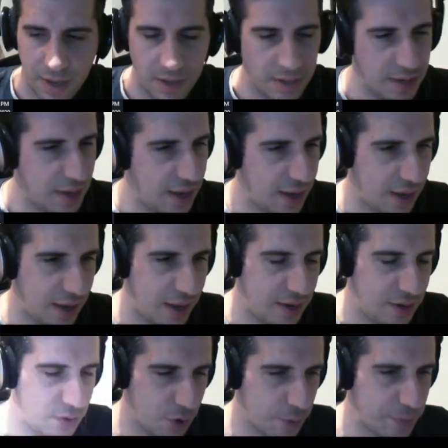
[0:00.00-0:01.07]
Yeah,
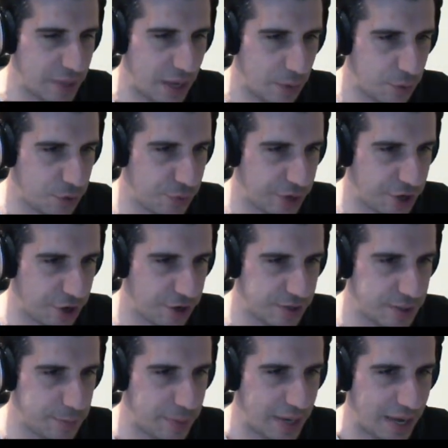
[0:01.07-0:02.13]
normally I would
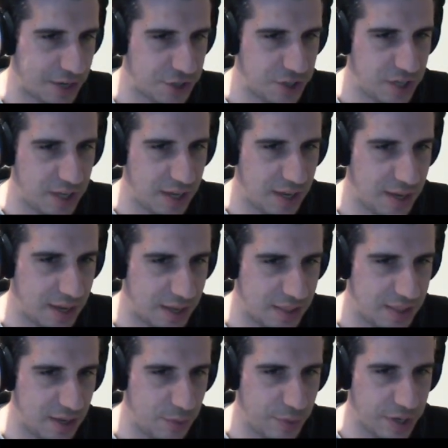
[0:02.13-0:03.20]
recurse, but actually I
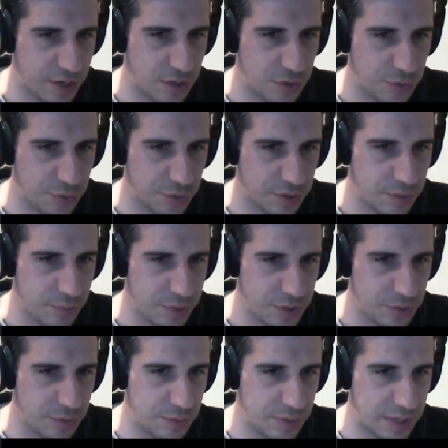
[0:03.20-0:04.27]
think we could do
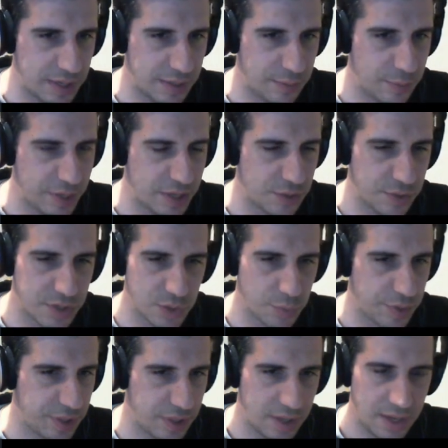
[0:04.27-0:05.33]
this
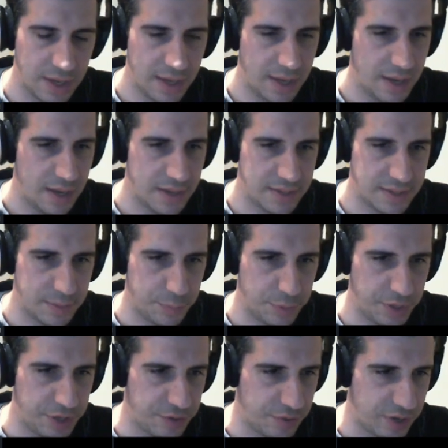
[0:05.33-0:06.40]
with a simple
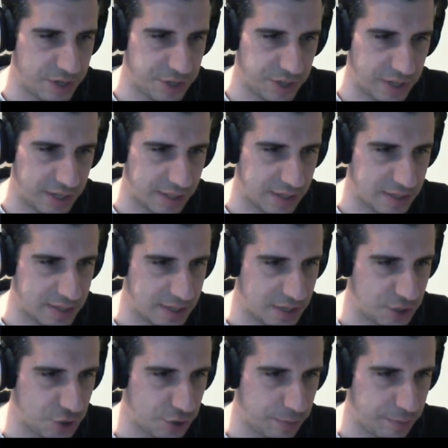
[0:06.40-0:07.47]
iteration like this, and it
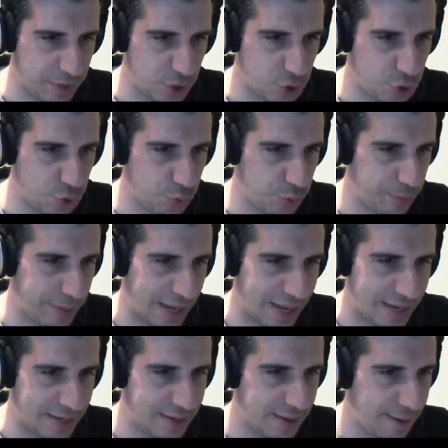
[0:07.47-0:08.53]
shouldn't be too
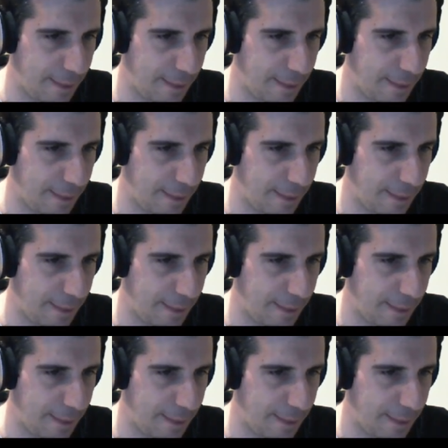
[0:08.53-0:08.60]
bad.